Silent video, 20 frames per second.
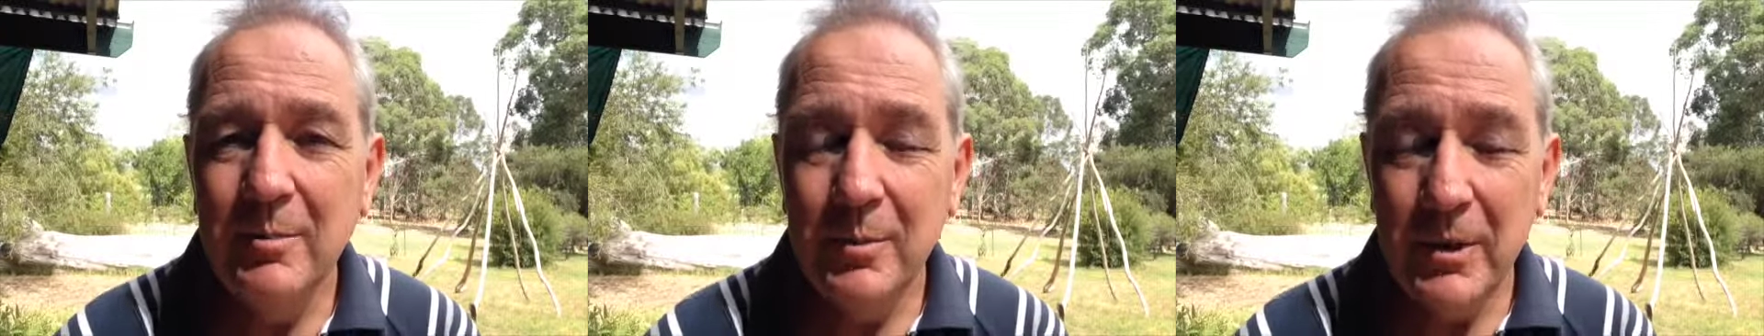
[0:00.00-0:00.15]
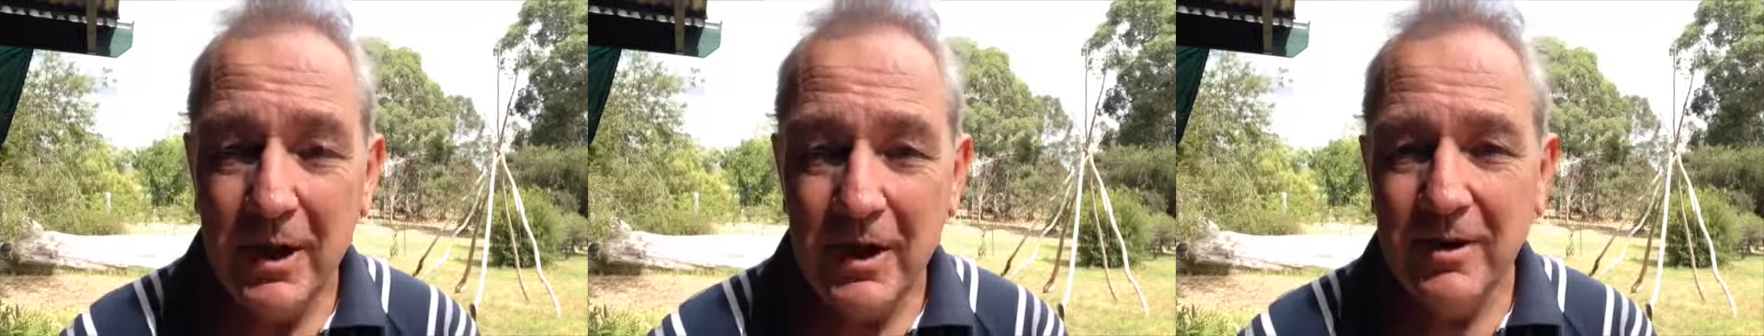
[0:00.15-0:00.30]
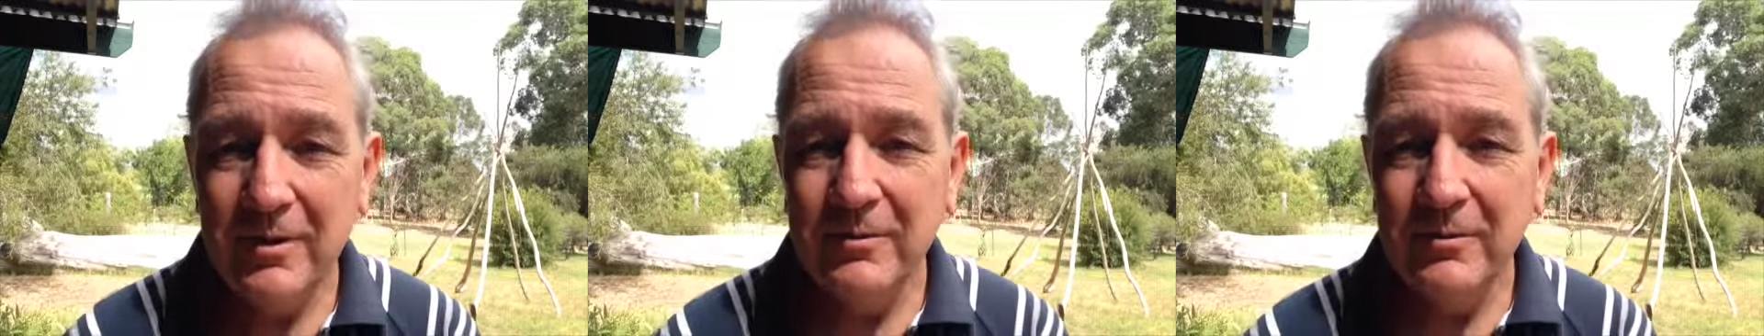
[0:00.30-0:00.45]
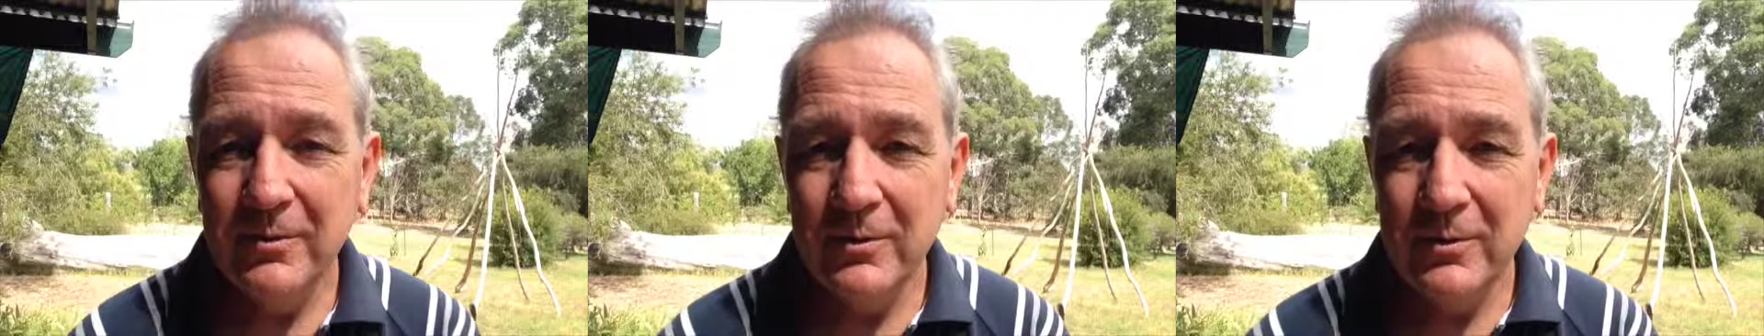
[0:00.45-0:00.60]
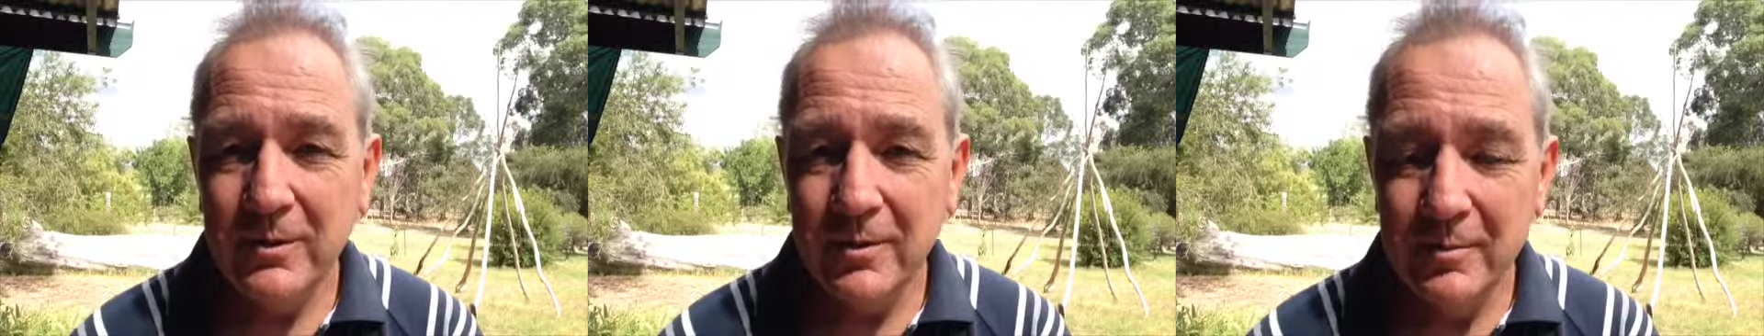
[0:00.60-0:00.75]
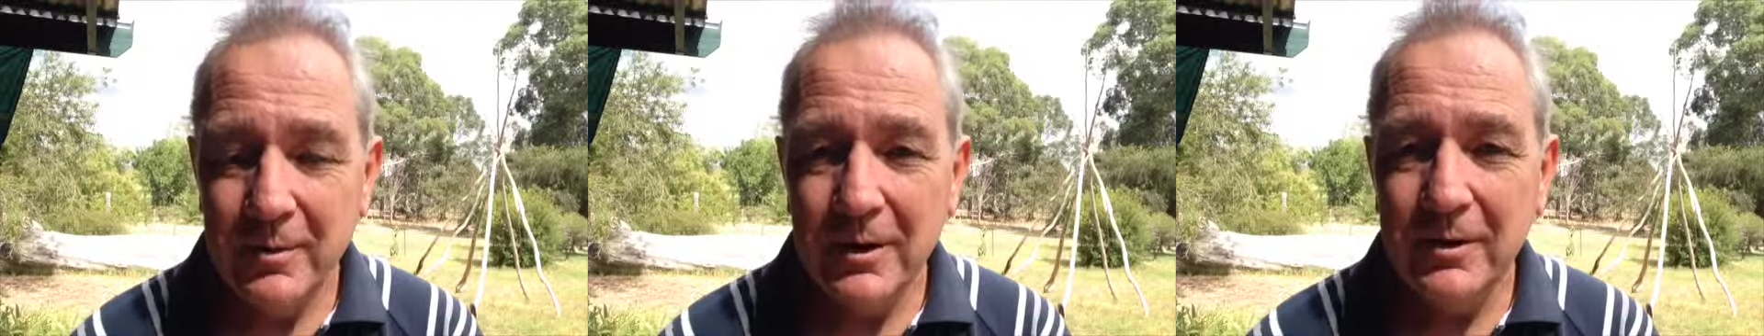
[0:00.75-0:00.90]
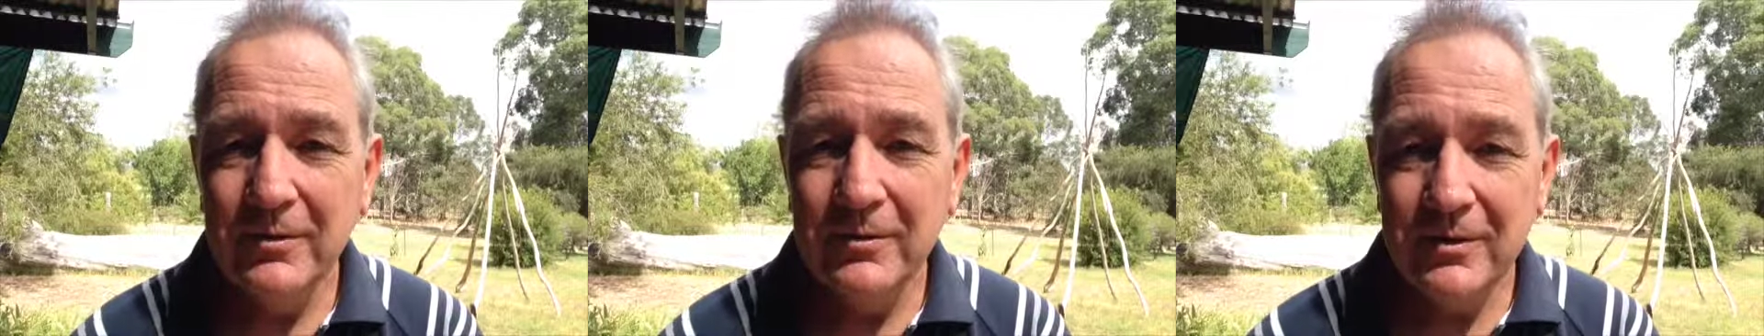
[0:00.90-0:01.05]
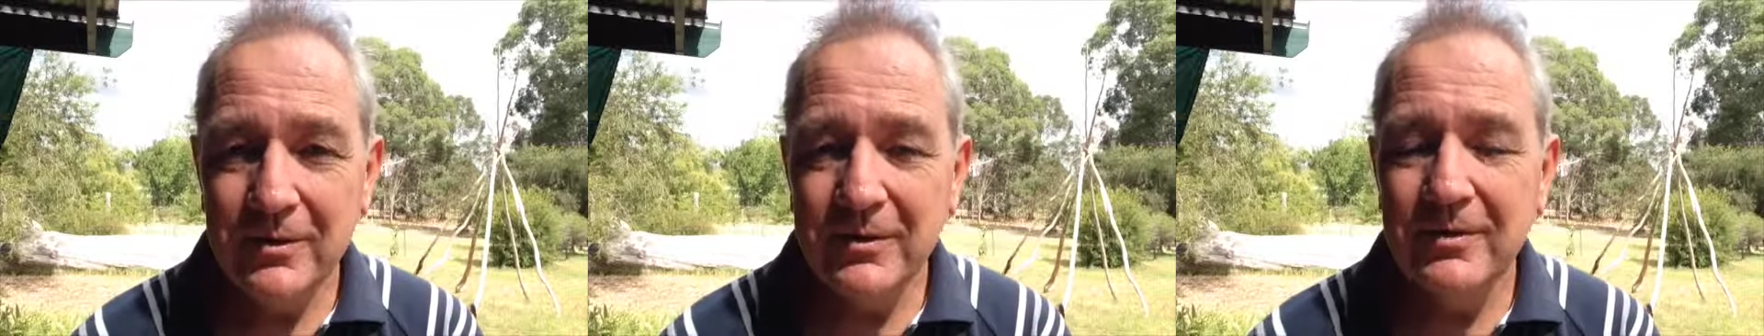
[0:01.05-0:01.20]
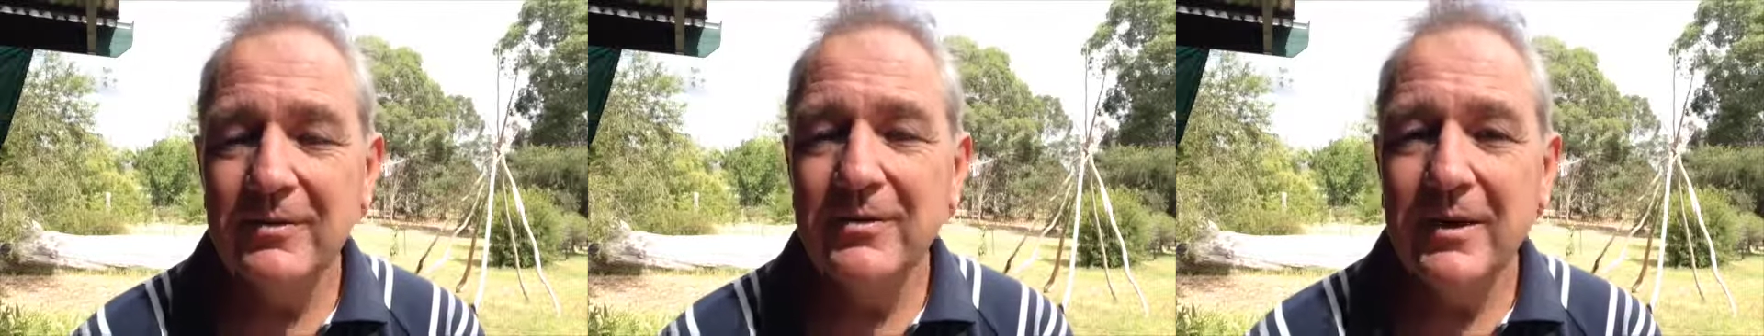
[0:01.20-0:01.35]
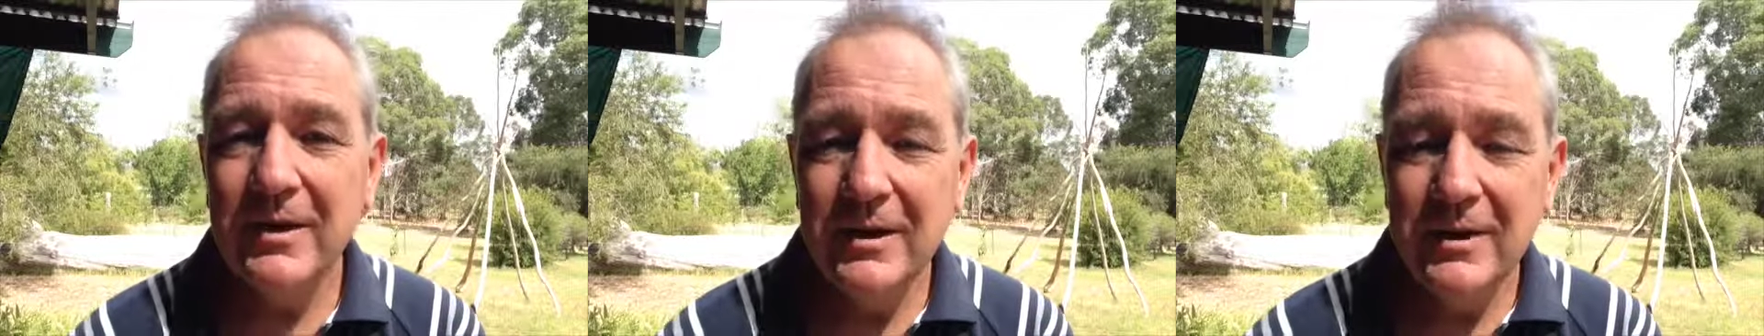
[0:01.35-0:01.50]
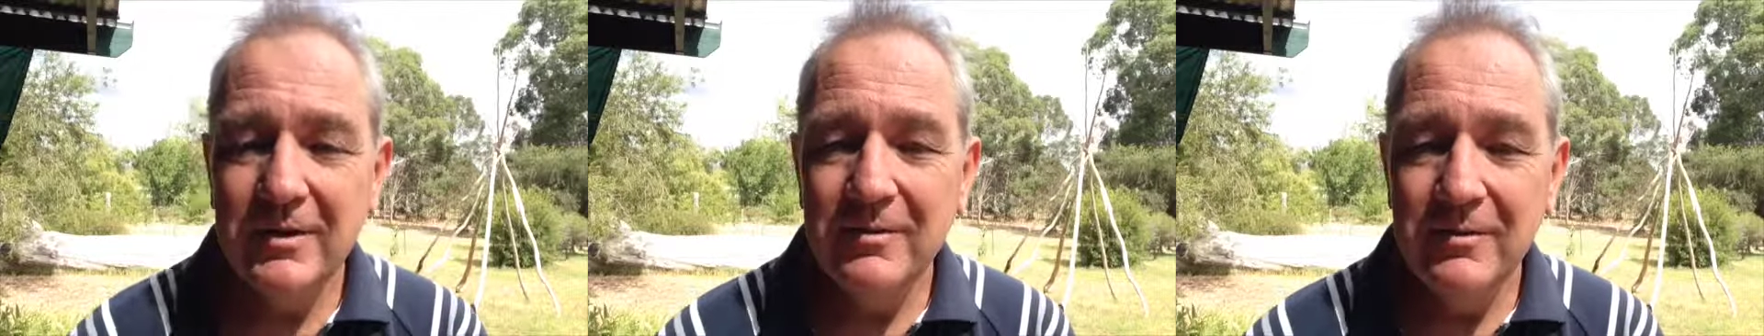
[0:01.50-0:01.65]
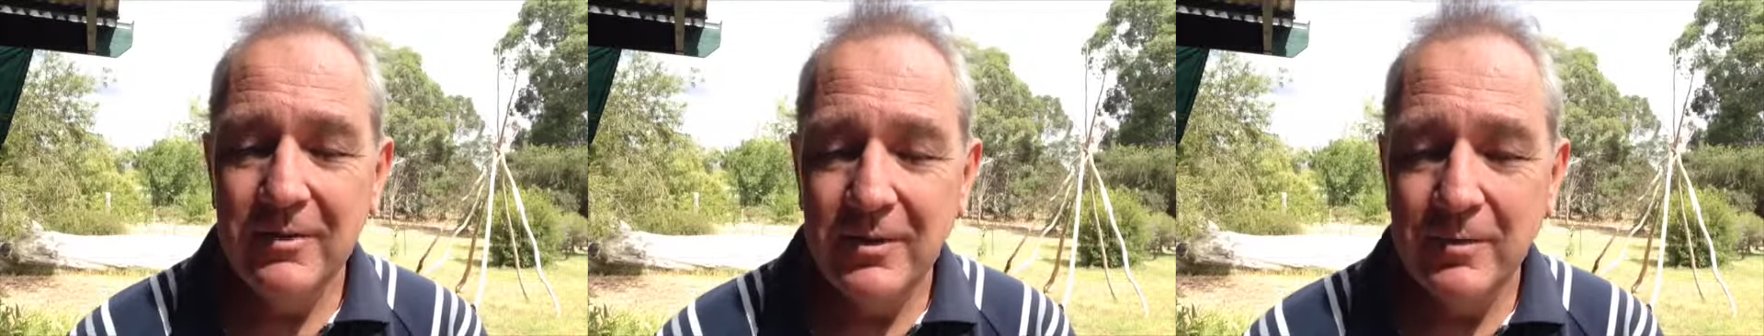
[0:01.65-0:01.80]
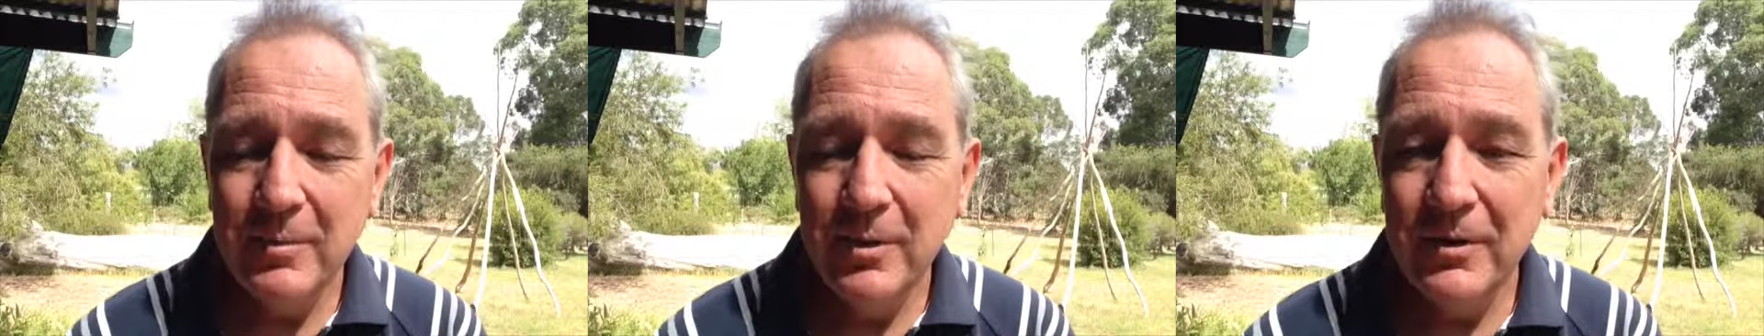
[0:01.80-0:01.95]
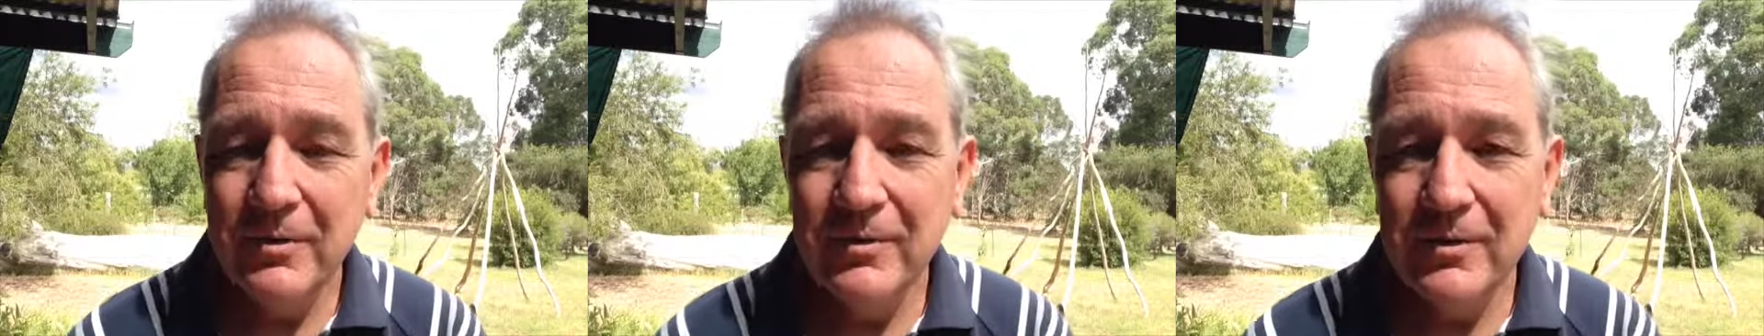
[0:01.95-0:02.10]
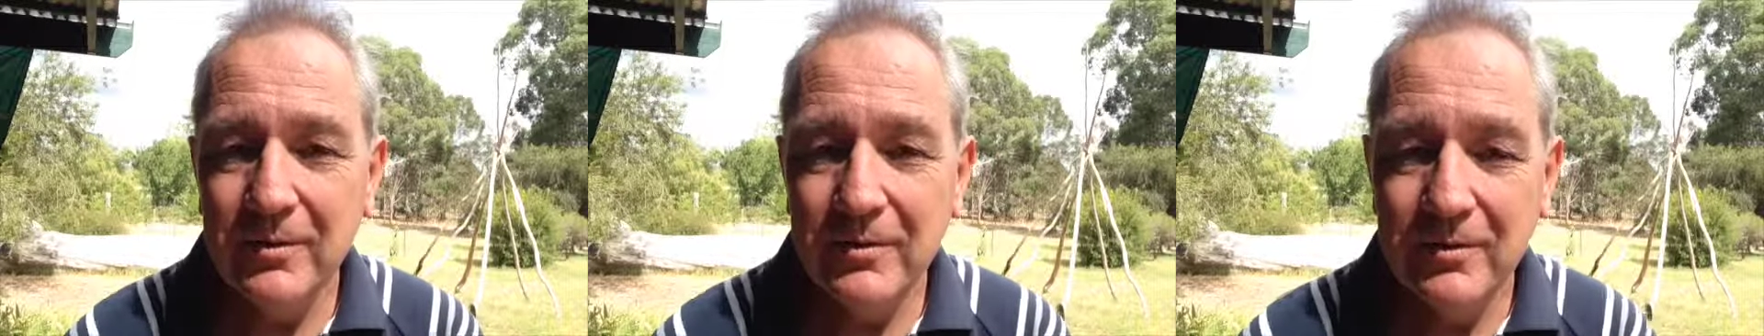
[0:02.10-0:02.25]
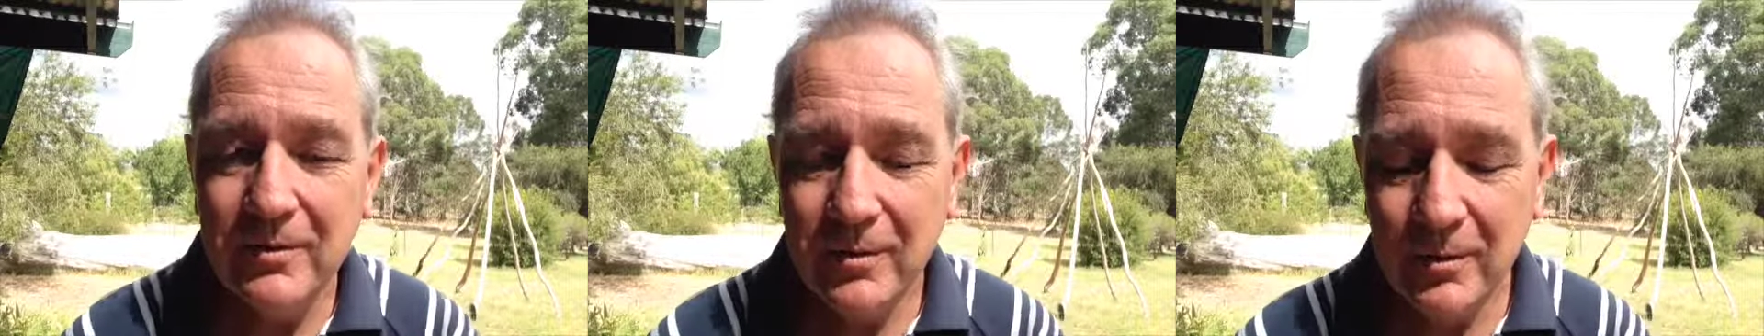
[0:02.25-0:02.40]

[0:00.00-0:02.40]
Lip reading: powerful emotions, and they're very positive.